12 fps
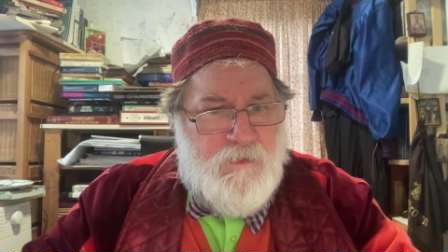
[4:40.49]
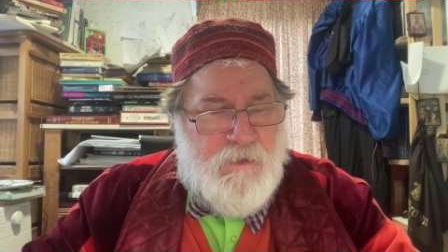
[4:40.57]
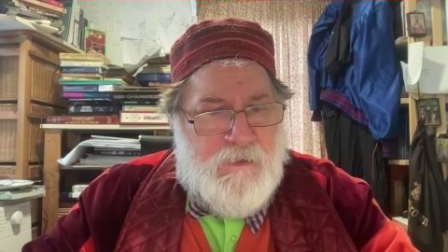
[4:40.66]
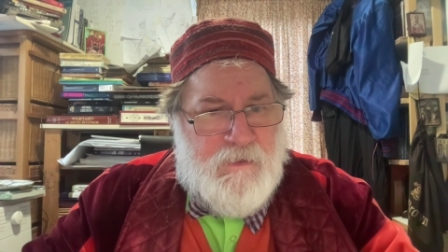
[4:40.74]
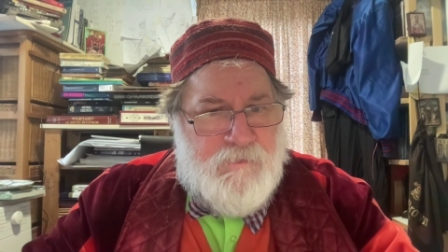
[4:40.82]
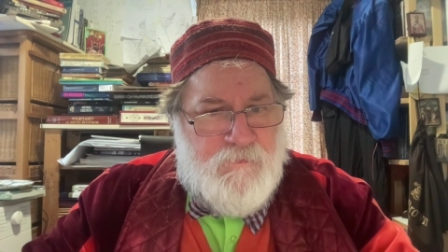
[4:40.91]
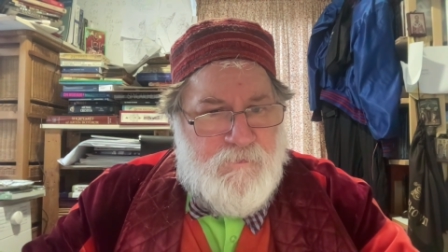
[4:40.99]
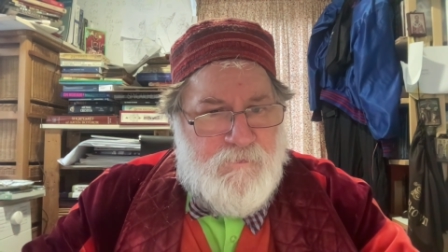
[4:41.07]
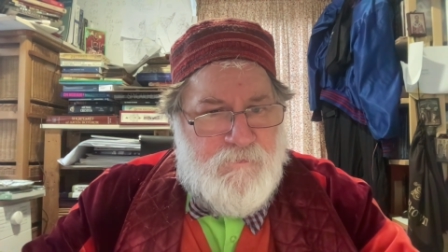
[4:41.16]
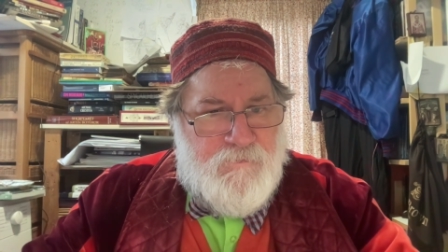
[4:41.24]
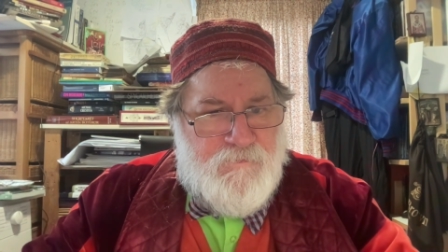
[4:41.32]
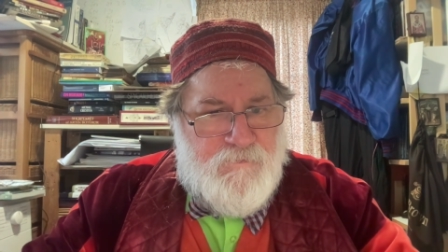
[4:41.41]

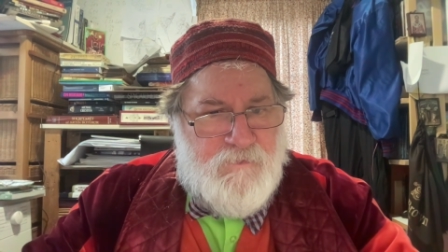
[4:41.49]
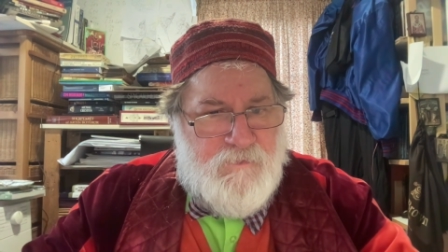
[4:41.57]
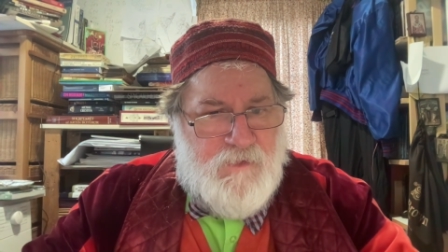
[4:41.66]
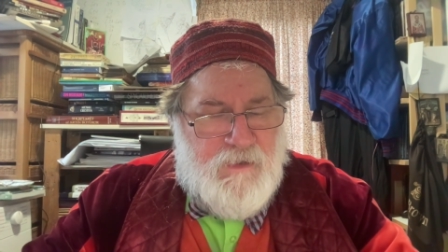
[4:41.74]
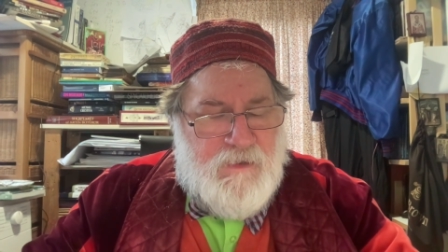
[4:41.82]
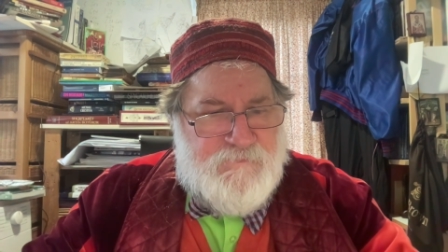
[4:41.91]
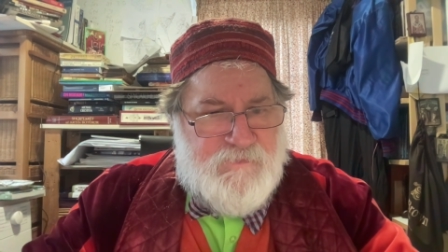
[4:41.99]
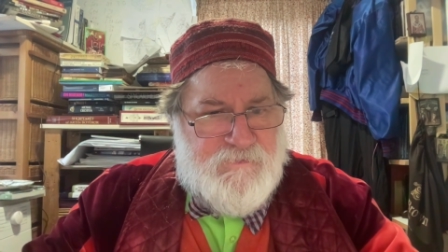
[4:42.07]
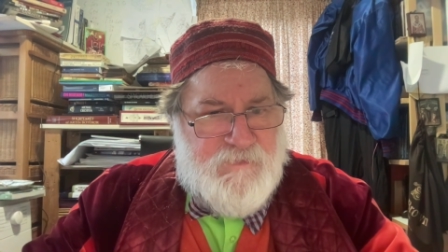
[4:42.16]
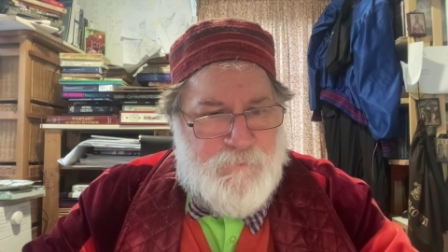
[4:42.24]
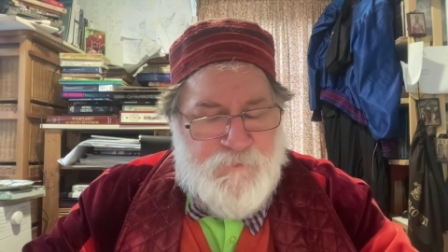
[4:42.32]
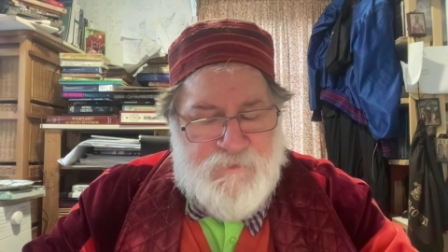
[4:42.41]
And I think
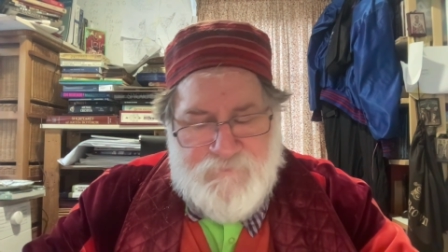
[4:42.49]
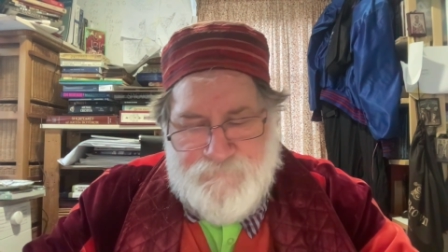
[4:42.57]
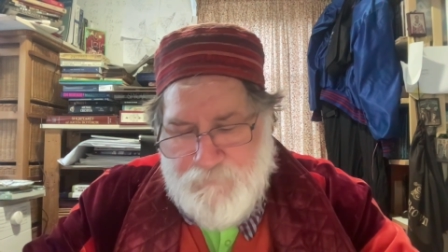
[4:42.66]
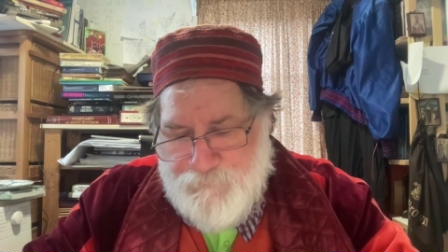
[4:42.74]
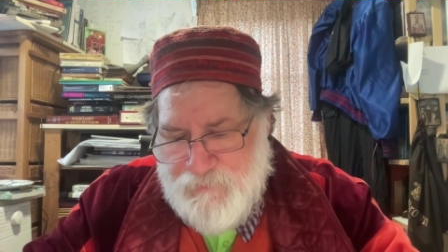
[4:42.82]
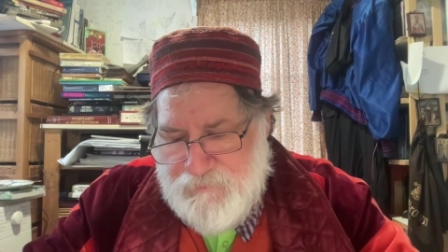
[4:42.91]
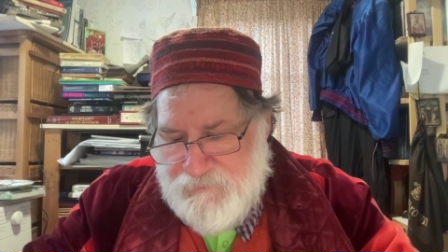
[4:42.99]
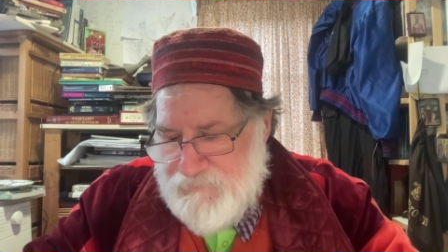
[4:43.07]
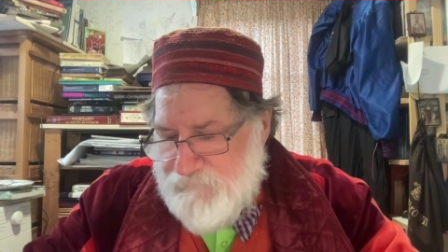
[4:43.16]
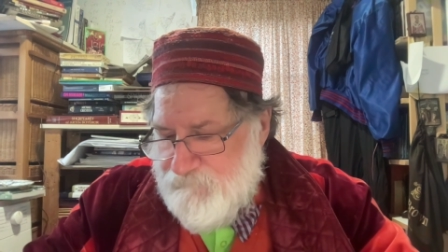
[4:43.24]
there will therefore be